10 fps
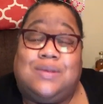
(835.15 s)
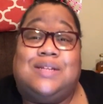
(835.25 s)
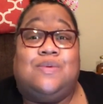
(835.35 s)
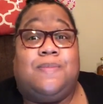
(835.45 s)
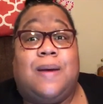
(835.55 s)

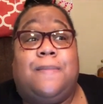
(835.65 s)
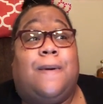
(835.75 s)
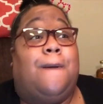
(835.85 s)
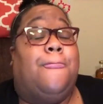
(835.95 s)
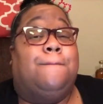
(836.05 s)
Because
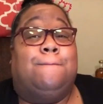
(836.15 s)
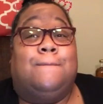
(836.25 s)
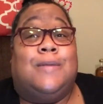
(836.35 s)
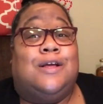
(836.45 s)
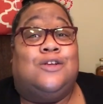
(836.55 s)
remember,
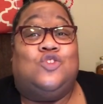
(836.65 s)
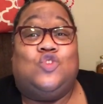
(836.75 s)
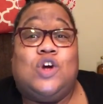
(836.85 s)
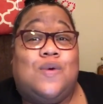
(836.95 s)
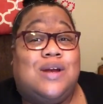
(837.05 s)

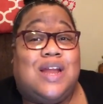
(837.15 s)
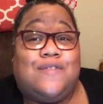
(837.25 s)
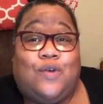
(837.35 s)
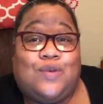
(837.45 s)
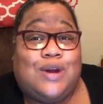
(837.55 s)
Zora never
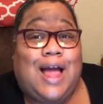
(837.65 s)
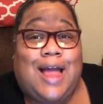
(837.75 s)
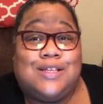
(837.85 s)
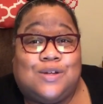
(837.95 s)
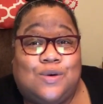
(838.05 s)
graduated
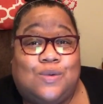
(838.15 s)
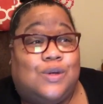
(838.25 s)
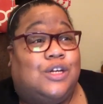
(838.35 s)
high school.